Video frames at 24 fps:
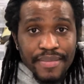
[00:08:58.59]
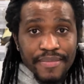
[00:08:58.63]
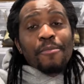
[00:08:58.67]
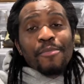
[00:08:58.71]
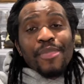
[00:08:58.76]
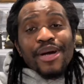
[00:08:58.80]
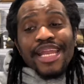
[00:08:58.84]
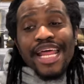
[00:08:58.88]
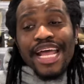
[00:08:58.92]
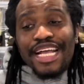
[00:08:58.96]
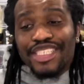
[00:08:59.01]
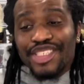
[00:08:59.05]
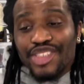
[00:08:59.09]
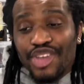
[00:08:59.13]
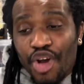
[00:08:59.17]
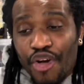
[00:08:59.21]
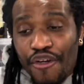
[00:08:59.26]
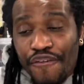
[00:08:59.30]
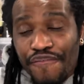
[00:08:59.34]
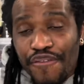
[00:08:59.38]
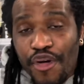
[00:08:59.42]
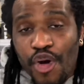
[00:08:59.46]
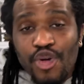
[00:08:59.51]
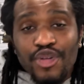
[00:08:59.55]
But that's all,
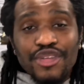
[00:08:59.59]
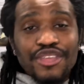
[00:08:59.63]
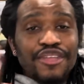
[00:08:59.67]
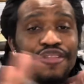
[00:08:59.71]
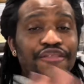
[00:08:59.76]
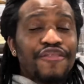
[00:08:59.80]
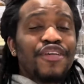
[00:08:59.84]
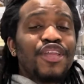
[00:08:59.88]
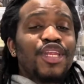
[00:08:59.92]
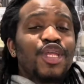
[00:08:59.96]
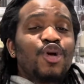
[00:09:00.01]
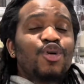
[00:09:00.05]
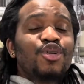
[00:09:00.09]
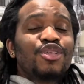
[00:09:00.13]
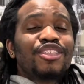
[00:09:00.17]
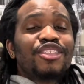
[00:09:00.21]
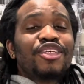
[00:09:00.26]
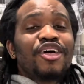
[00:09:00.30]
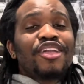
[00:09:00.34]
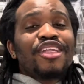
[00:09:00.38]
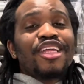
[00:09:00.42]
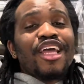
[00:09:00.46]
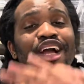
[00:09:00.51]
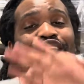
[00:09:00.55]
folks. The video is
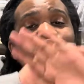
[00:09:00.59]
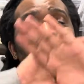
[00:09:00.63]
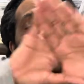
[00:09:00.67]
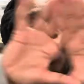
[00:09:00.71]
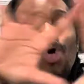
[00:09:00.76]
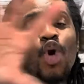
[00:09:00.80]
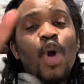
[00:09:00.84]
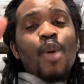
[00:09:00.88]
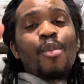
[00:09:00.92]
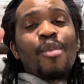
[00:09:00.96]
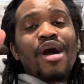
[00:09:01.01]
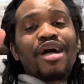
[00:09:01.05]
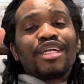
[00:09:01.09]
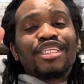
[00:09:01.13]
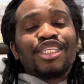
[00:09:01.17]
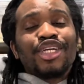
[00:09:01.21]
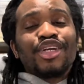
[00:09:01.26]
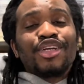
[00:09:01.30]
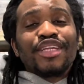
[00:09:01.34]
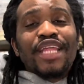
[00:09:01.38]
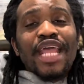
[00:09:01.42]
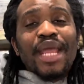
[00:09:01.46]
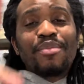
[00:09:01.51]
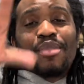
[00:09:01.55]
done. Y'all could go about your day.